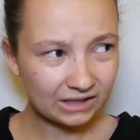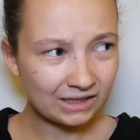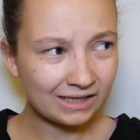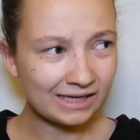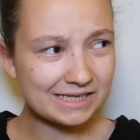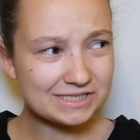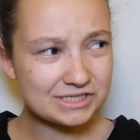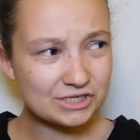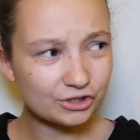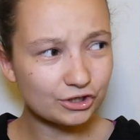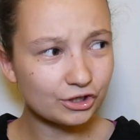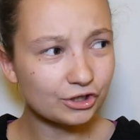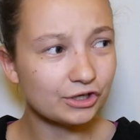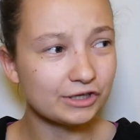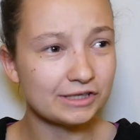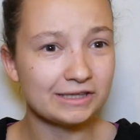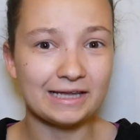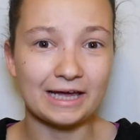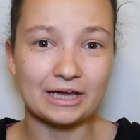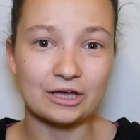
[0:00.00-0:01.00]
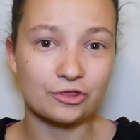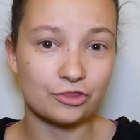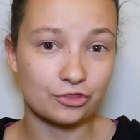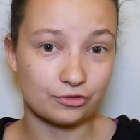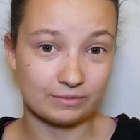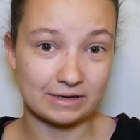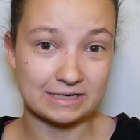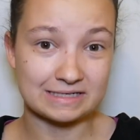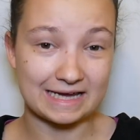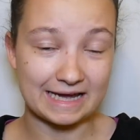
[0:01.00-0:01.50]
it took a good like
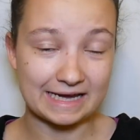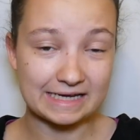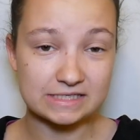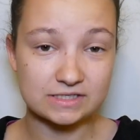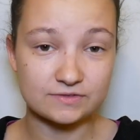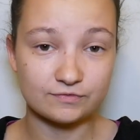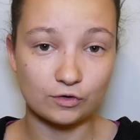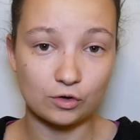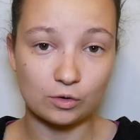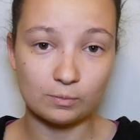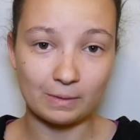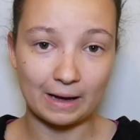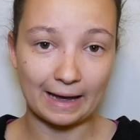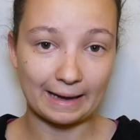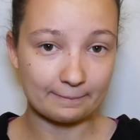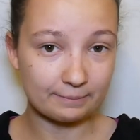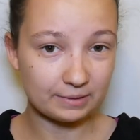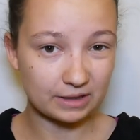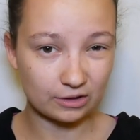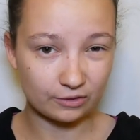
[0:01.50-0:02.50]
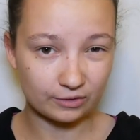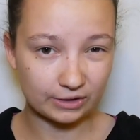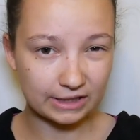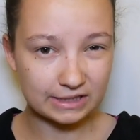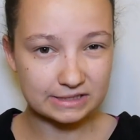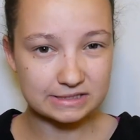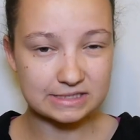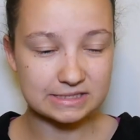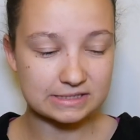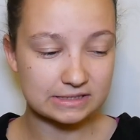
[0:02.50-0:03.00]
3 days for my
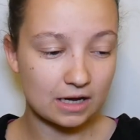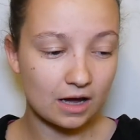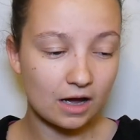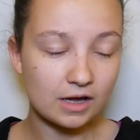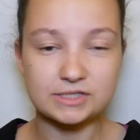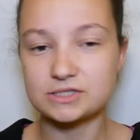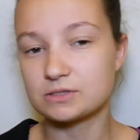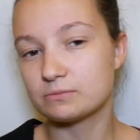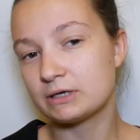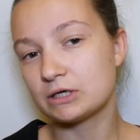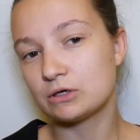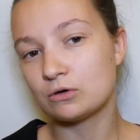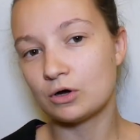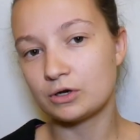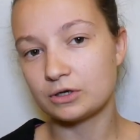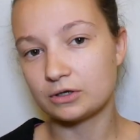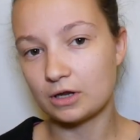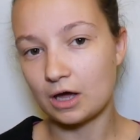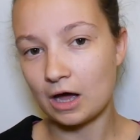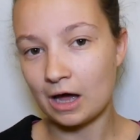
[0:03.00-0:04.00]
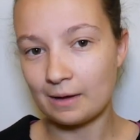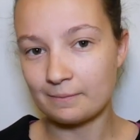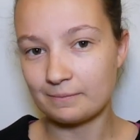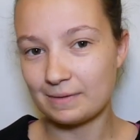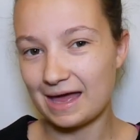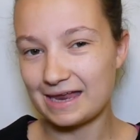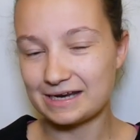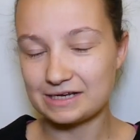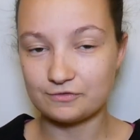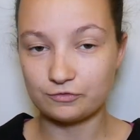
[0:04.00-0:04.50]
period to start. So when you're on
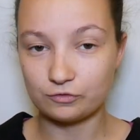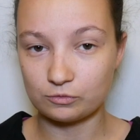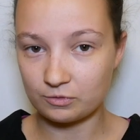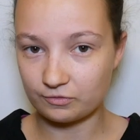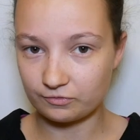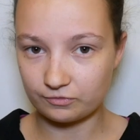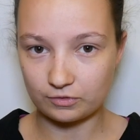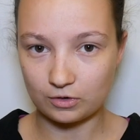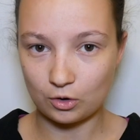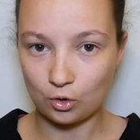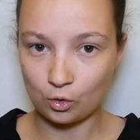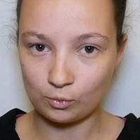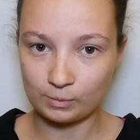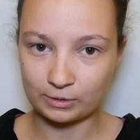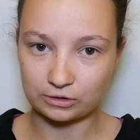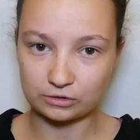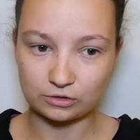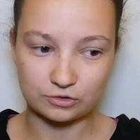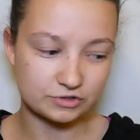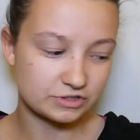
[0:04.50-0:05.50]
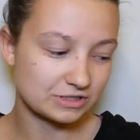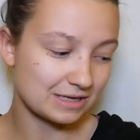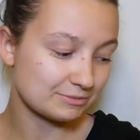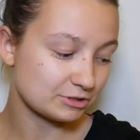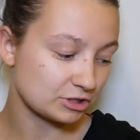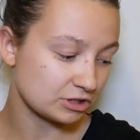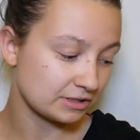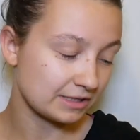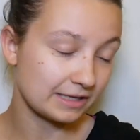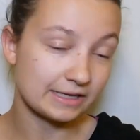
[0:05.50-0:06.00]
any form of hormonal
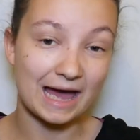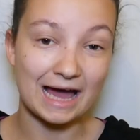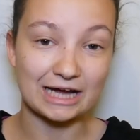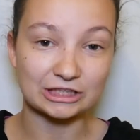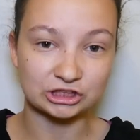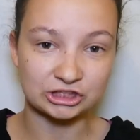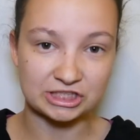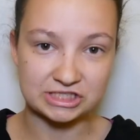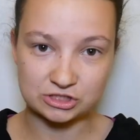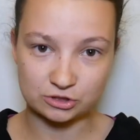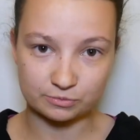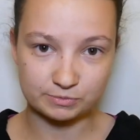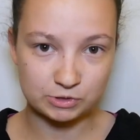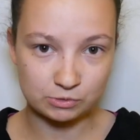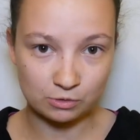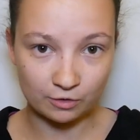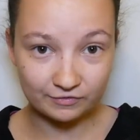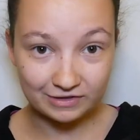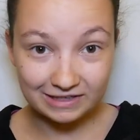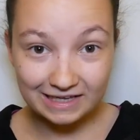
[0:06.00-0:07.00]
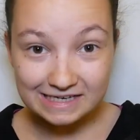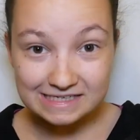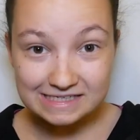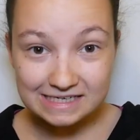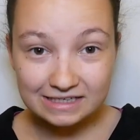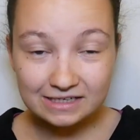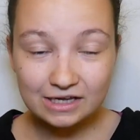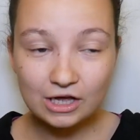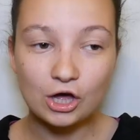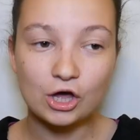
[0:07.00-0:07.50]
contraception that actually stops you
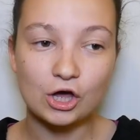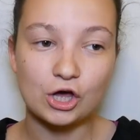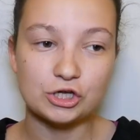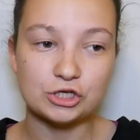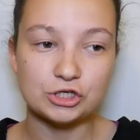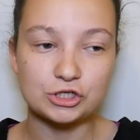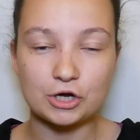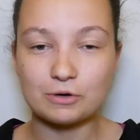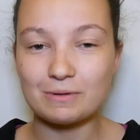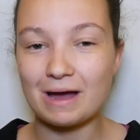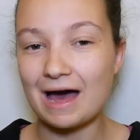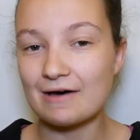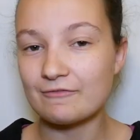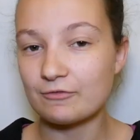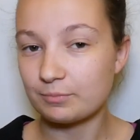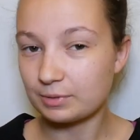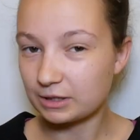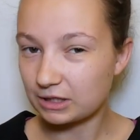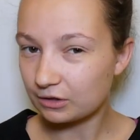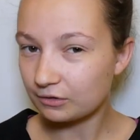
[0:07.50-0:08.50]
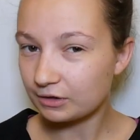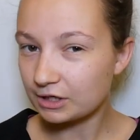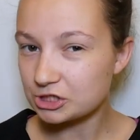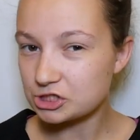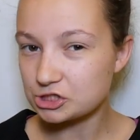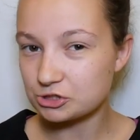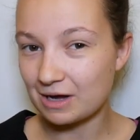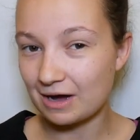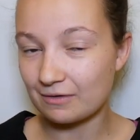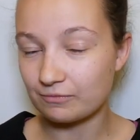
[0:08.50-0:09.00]
ovulating, you don't have a
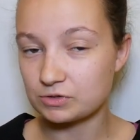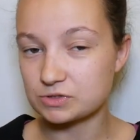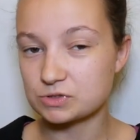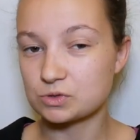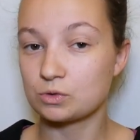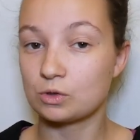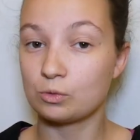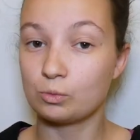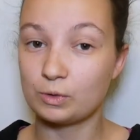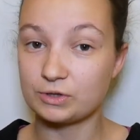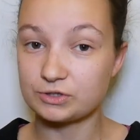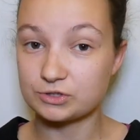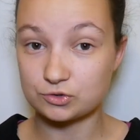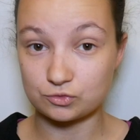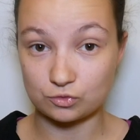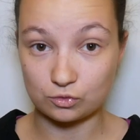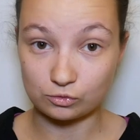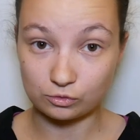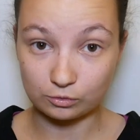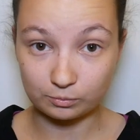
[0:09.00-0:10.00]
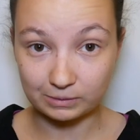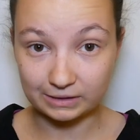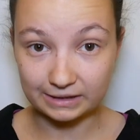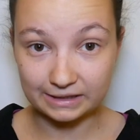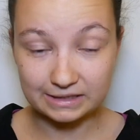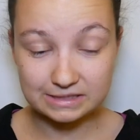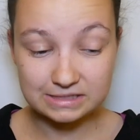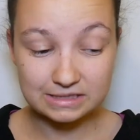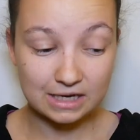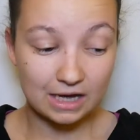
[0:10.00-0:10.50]
period, you have what's called a withdrawal
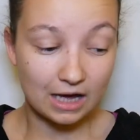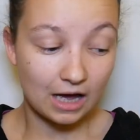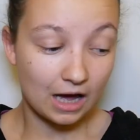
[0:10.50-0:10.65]
bleed.